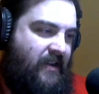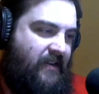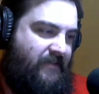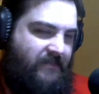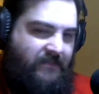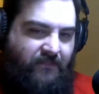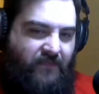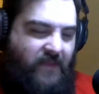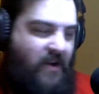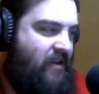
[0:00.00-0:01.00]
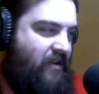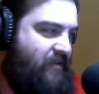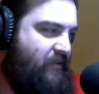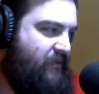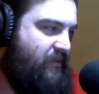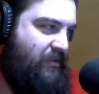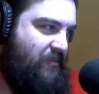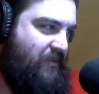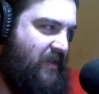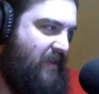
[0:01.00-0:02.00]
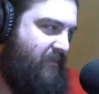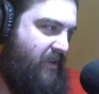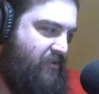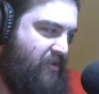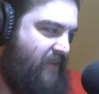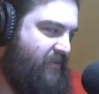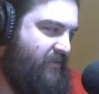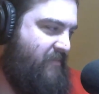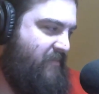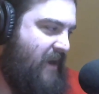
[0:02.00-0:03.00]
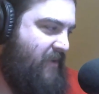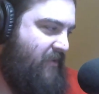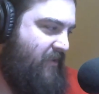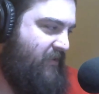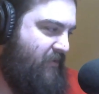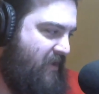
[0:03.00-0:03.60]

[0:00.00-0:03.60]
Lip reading: And all our new system is heavily JavaScript powered, so none